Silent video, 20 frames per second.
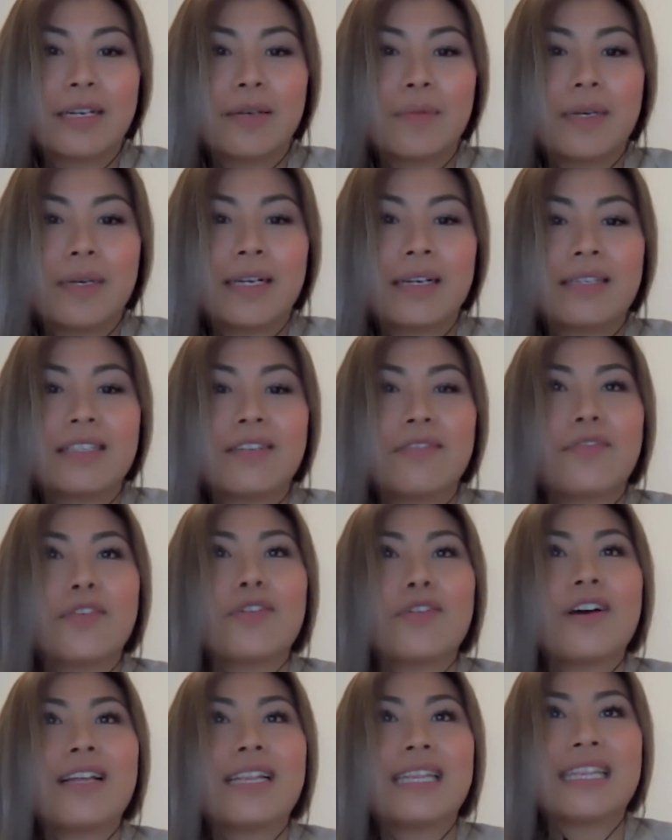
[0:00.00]
Because if
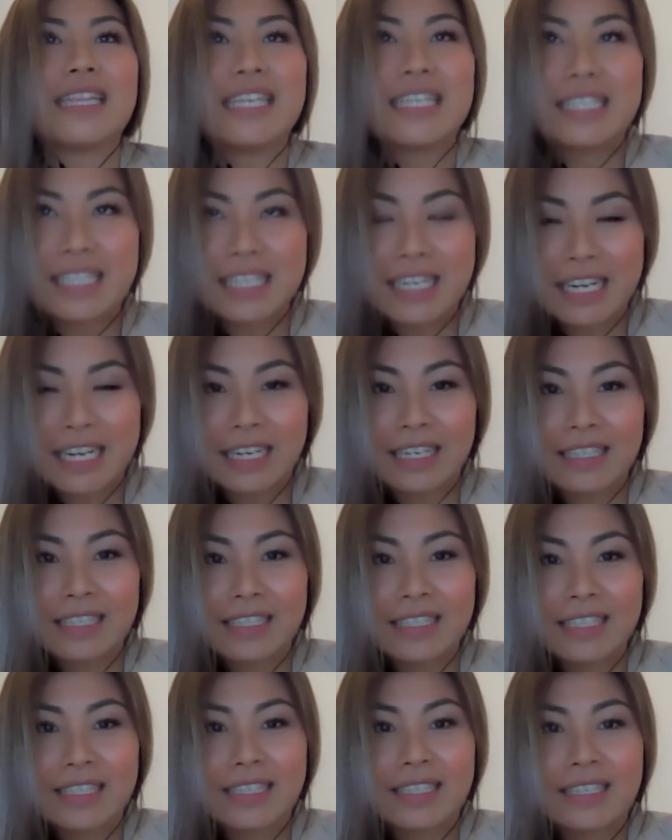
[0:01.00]
you're not listening,
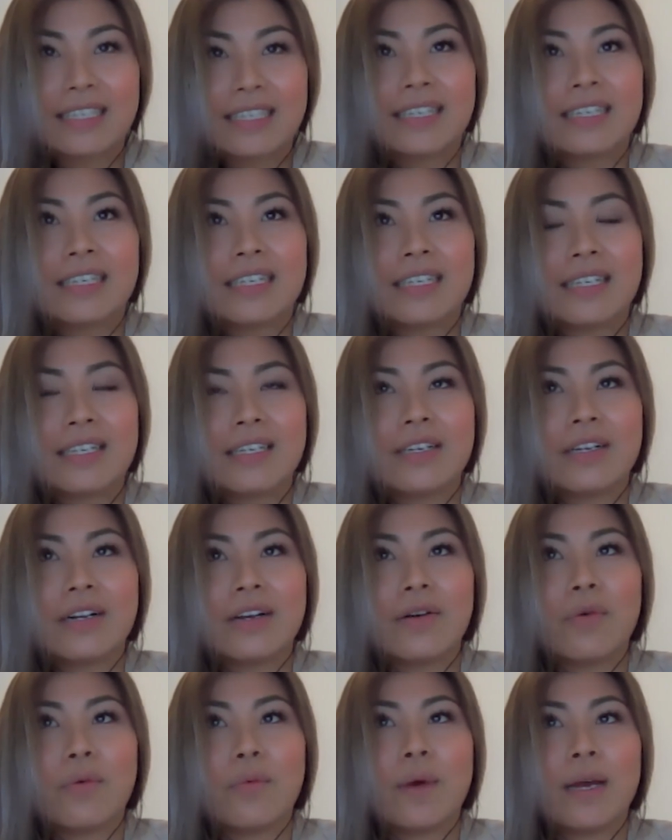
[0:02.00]

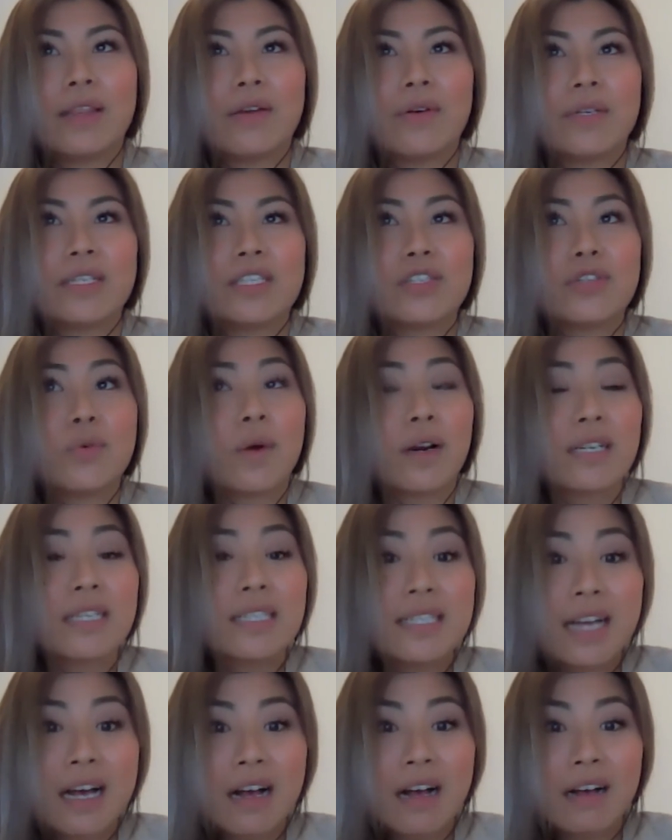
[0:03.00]
whether it's to
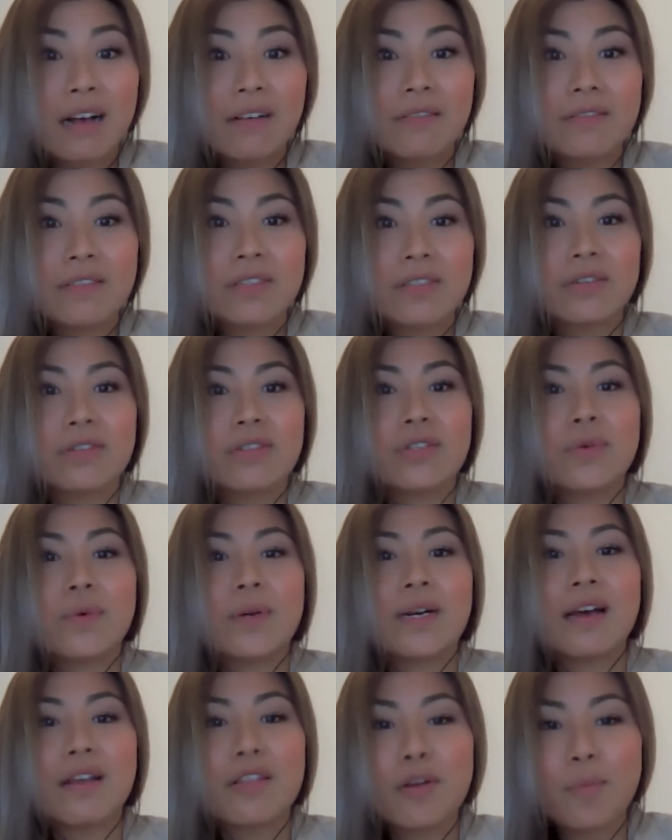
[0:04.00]
ourselves or to
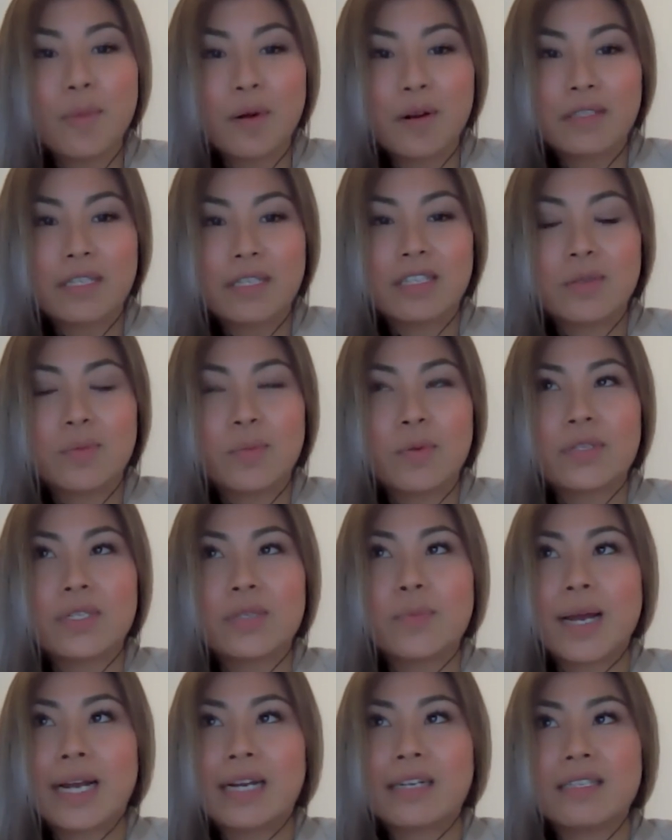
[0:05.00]
another person's
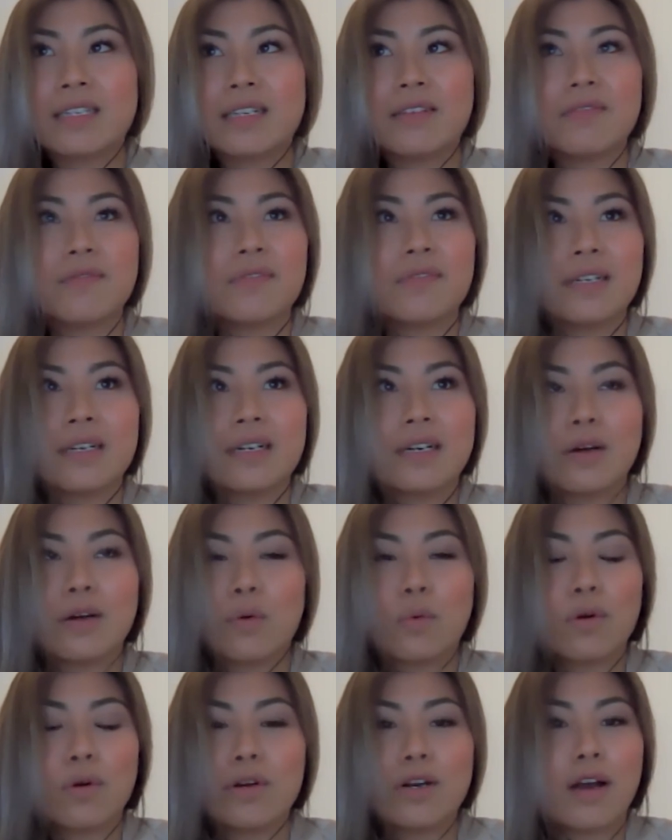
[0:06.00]
perspective,
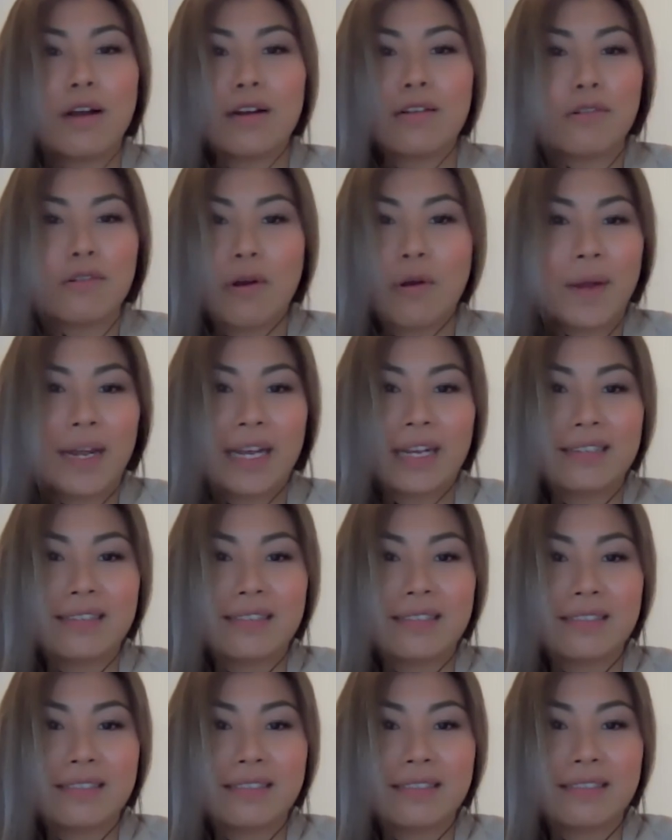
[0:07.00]
we're not growing
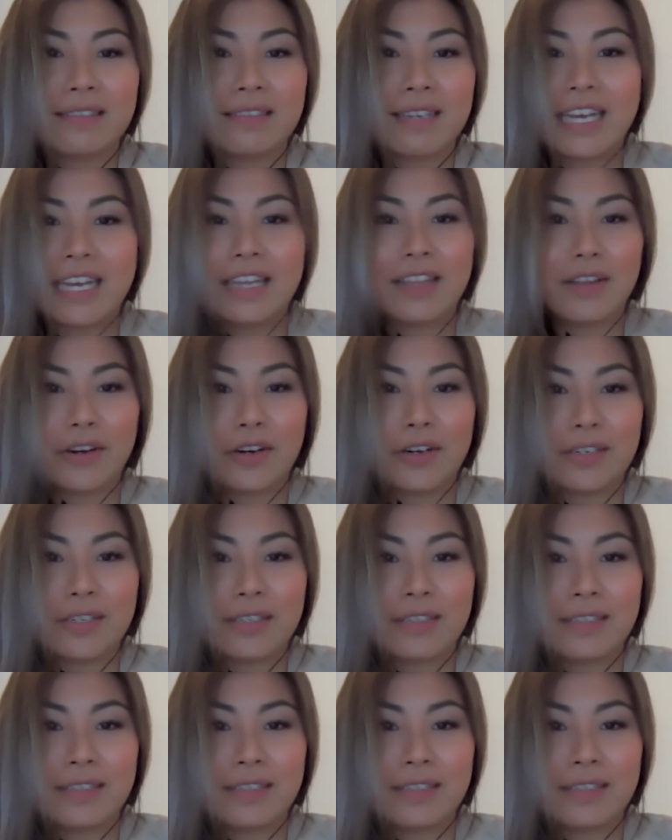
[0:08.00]
either.